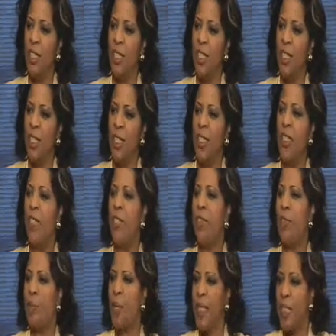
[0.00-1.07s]
analysis
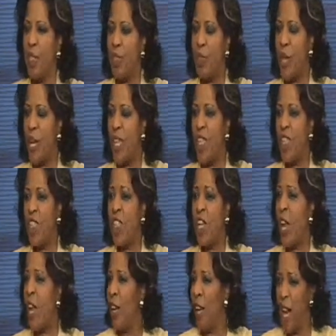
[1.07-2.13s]
and trading strategies
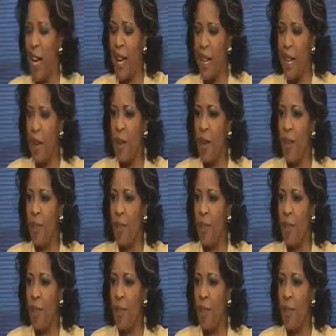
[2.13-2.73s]
alike?